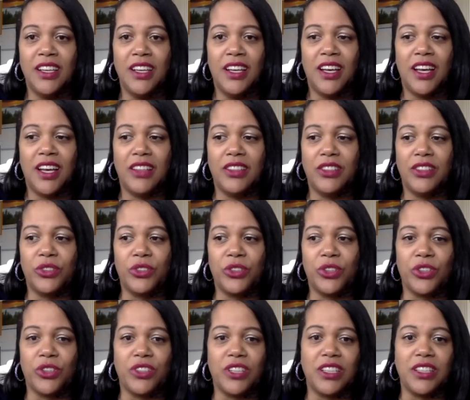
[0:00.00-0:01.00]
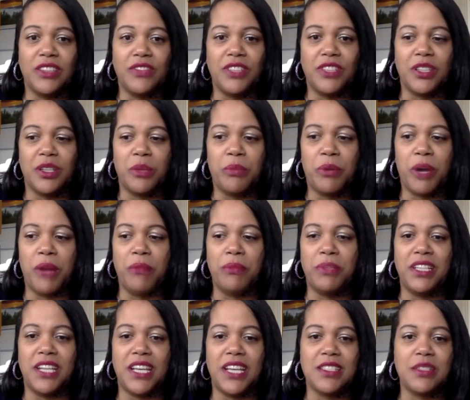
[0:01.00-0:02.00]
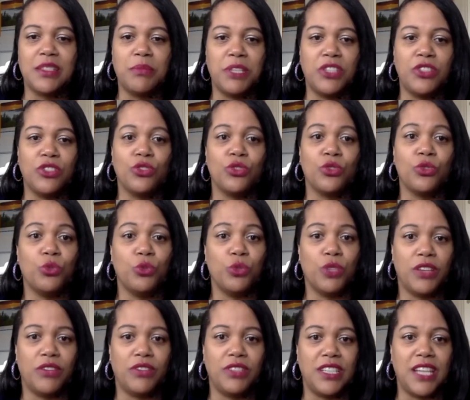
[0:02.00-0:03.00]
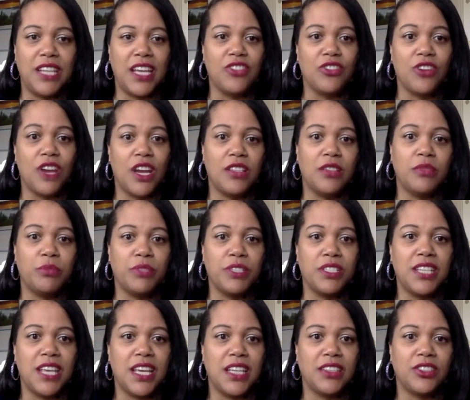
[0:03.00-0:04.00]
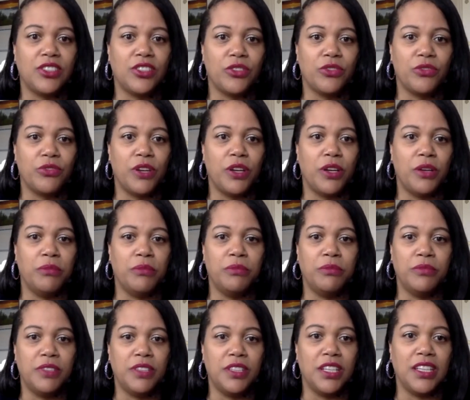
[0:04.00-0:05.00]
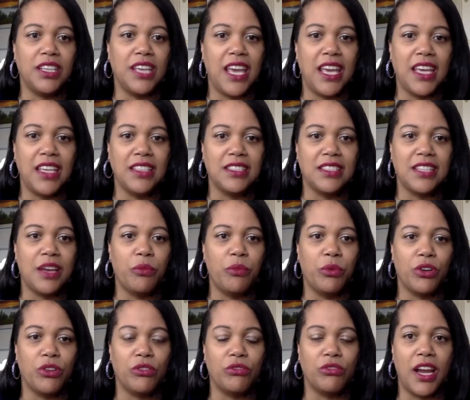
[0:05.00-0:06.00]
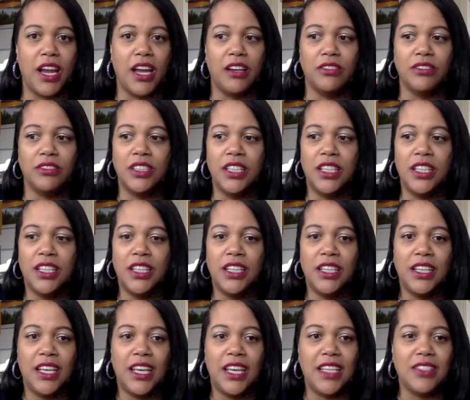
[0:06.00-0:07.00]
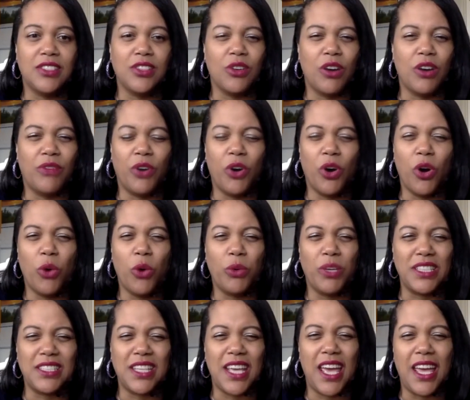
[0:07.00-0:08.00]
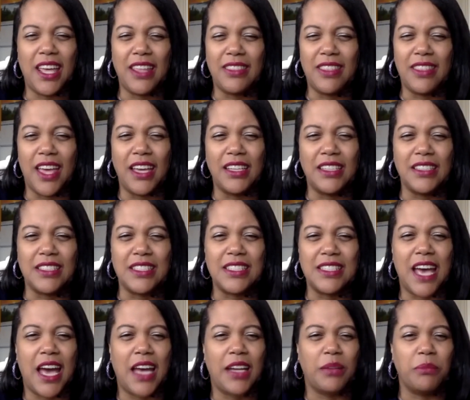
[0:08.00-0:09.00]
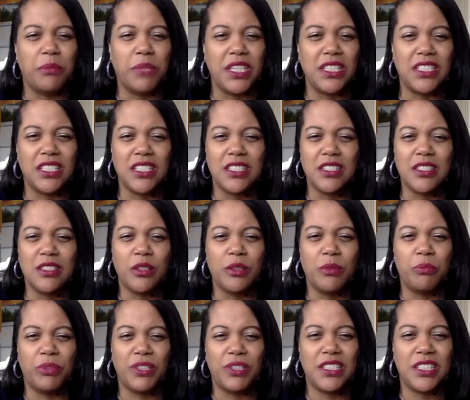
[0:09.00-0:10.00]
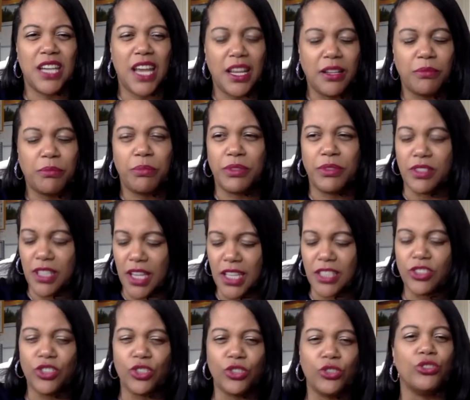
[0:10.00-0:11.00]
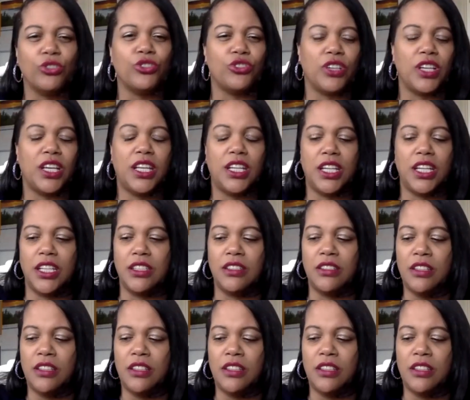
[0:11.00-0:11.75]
a little girl that lived in an apartment next to me to school every day, trying to protect her from the gangs that were around. And so I've always had that inside of me just to protect, protect children. And,